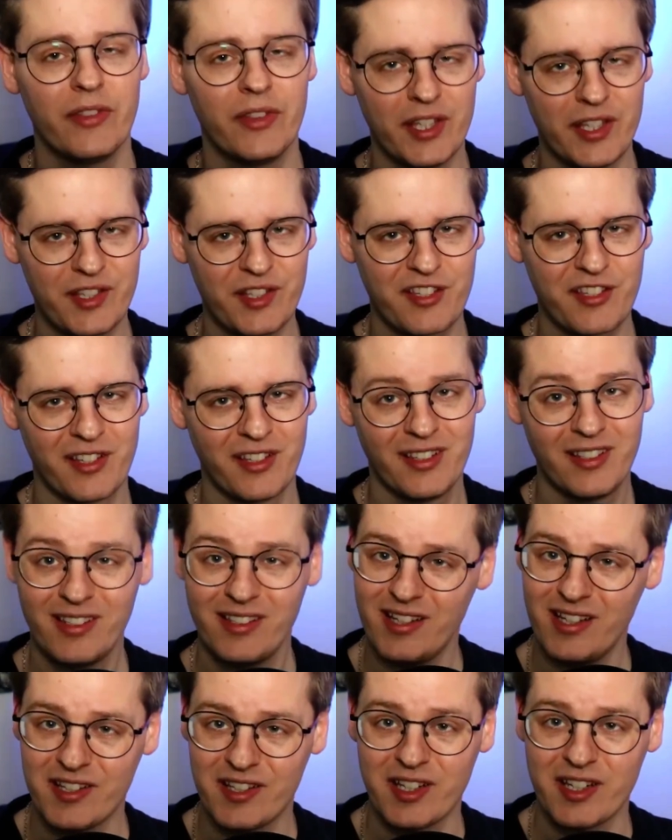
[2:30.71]
This
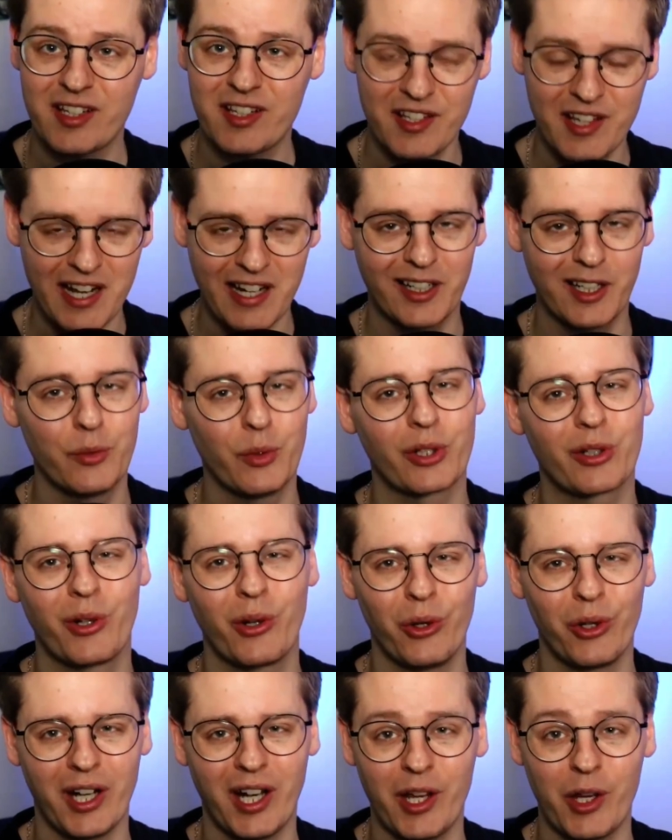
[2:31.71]
is exactly what
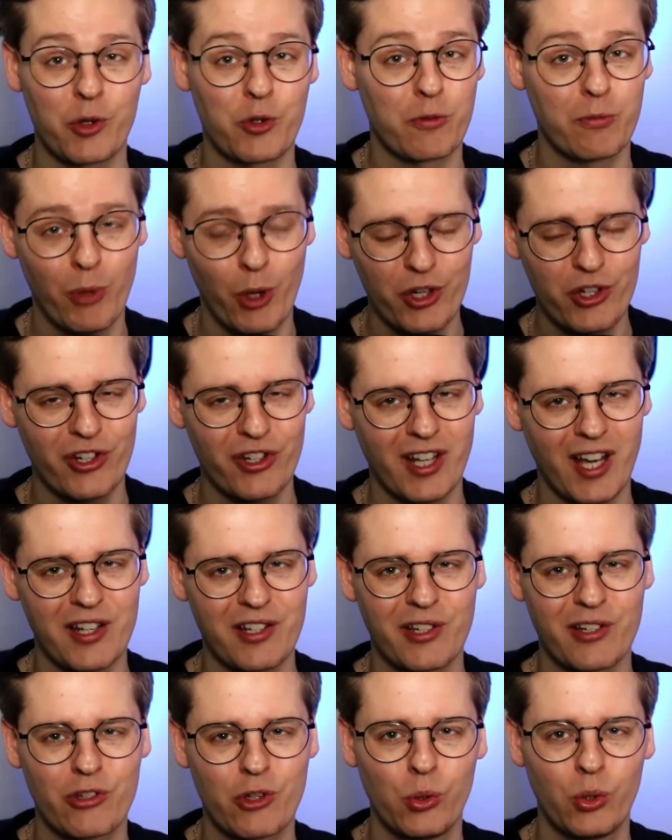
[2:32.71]
Clerk.io's
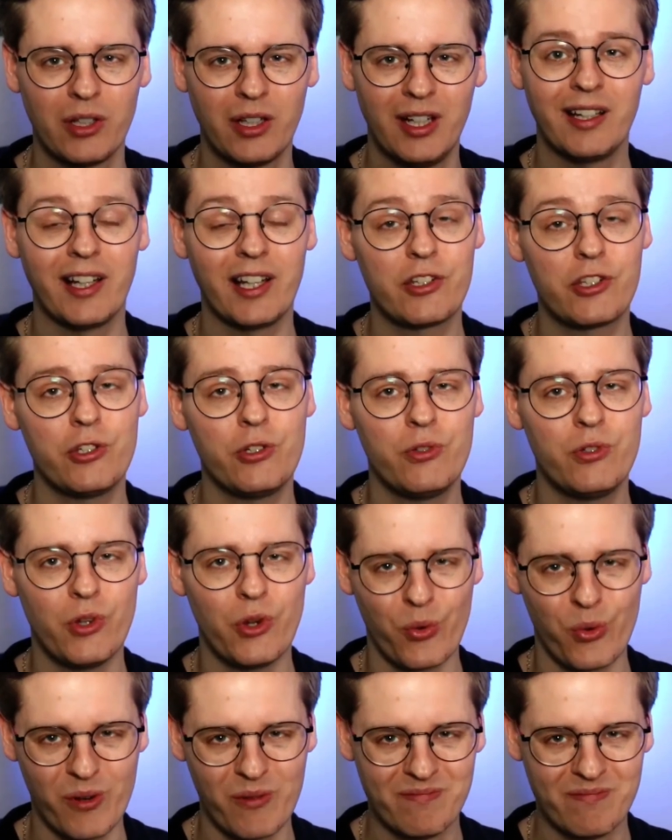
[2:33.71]
merchandising tool lets you do.